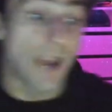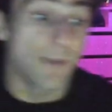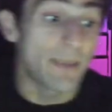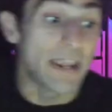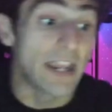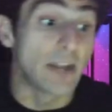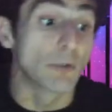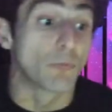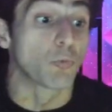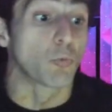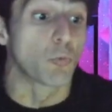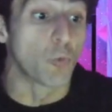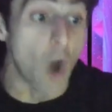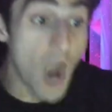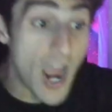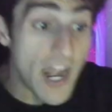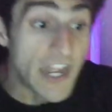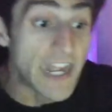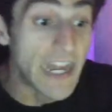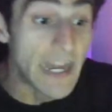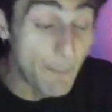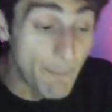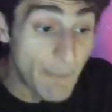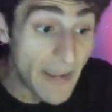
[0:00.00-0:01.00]
mean
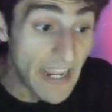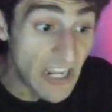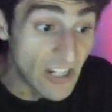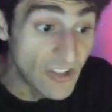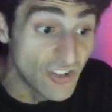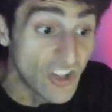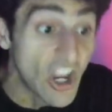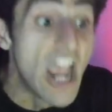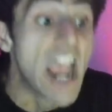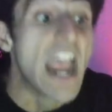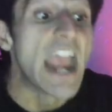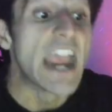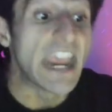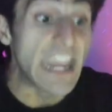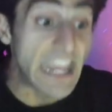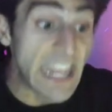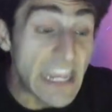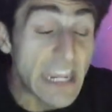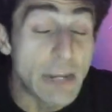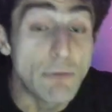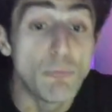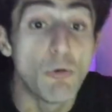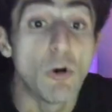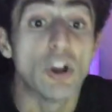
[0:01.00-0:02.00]
running, bitch,
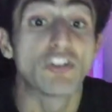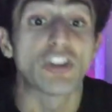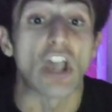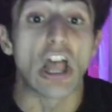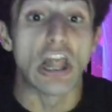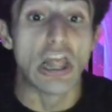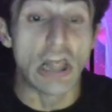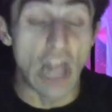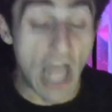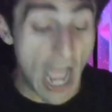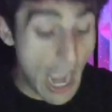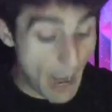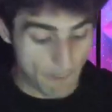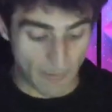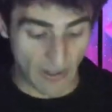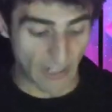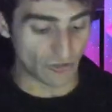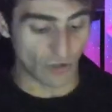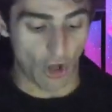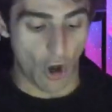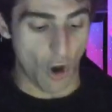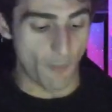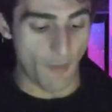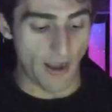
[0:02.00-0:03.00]
he was
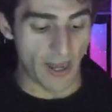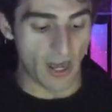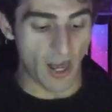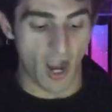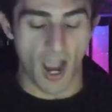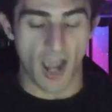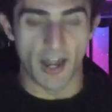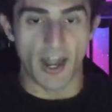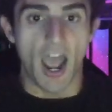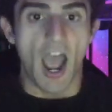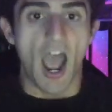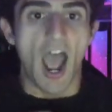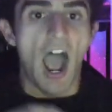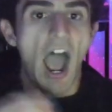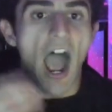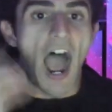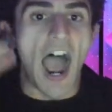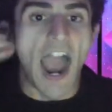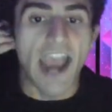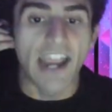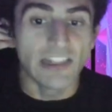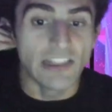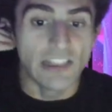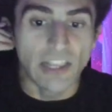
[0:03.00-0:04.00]
bitch, oh my god.
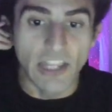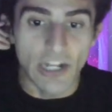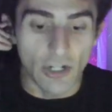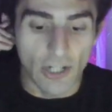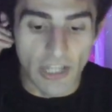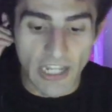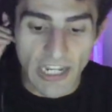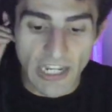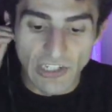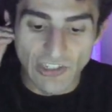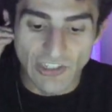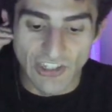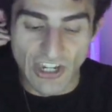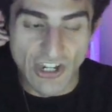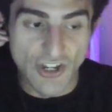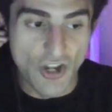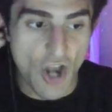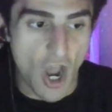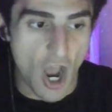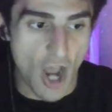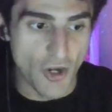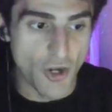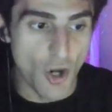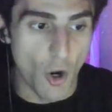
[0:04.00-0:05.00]
I literally did
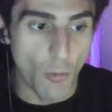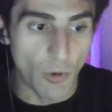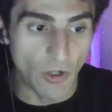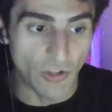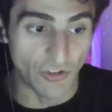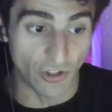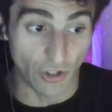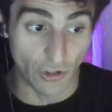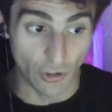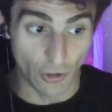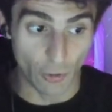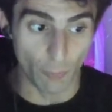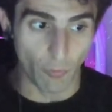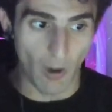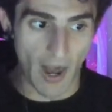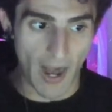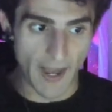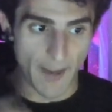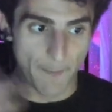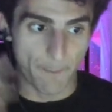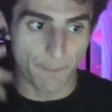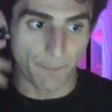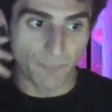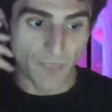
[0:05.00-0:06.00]
not know what to do,
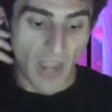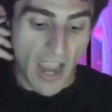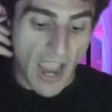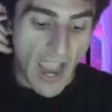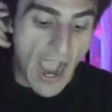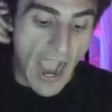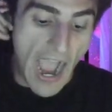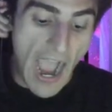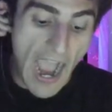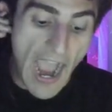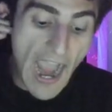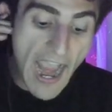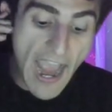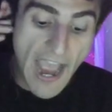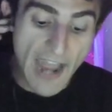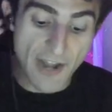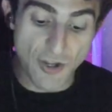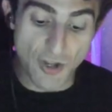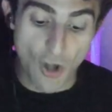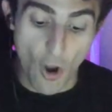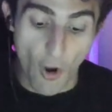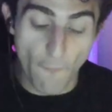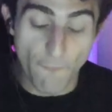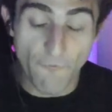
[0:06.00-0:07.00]
right? I had
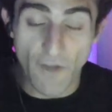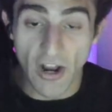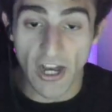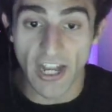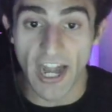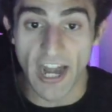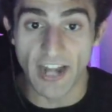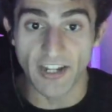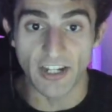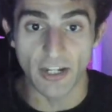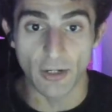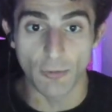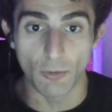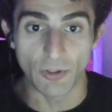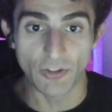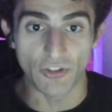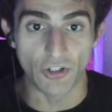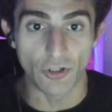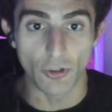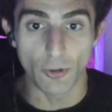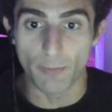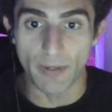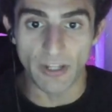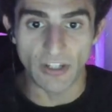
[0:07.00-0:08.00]
no fucking idea what to
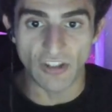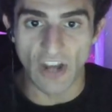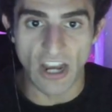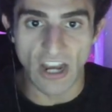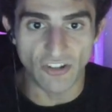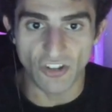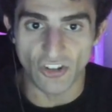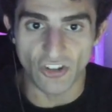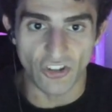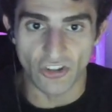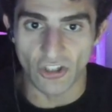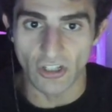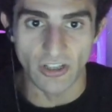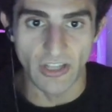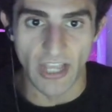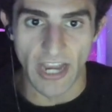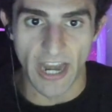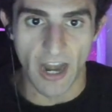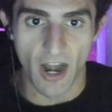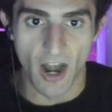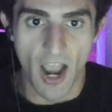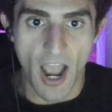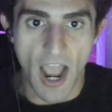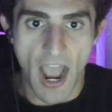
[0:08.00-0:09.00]
do, bitch. I just stood
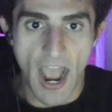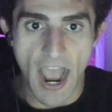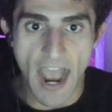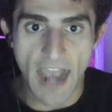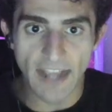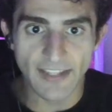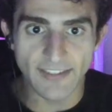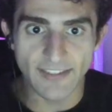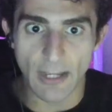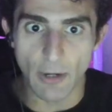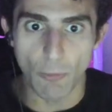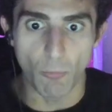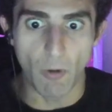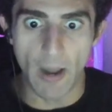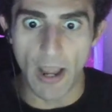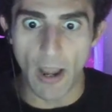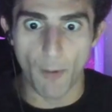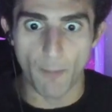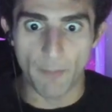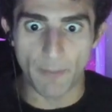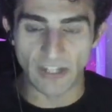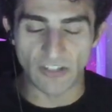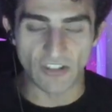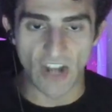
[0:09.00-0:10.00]
there. I said,
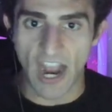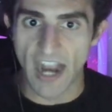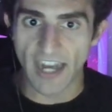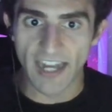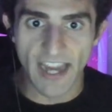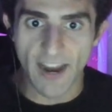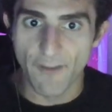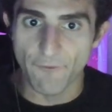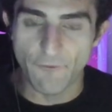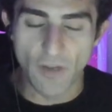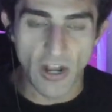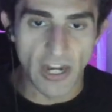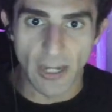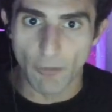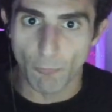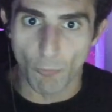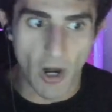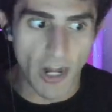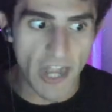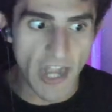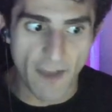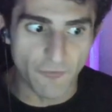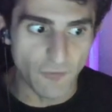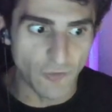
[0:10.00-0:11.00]
well, bitch, I can't fucking
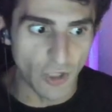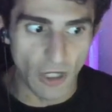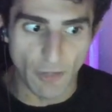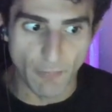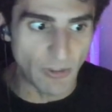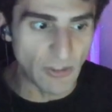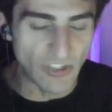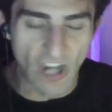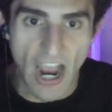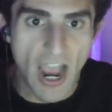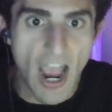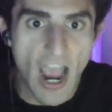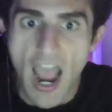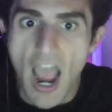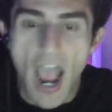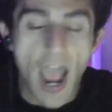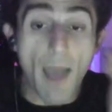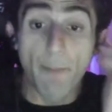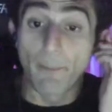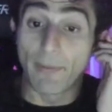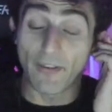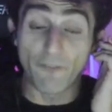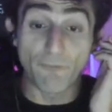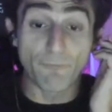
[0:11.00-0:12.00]
run after, bitch.
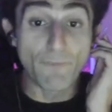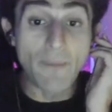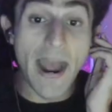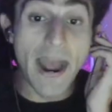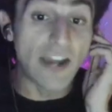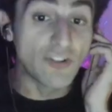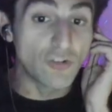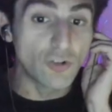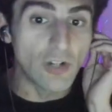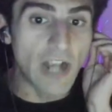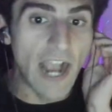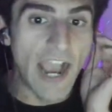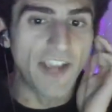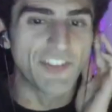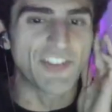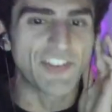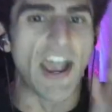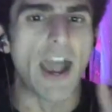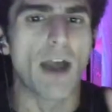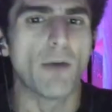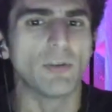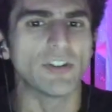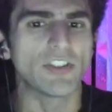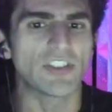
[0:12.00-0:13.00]
But mind you guys,
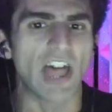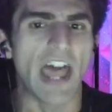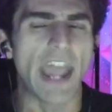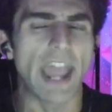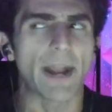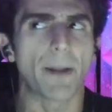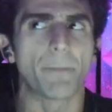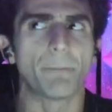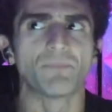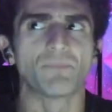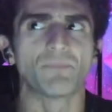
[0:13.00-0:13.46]
I was like,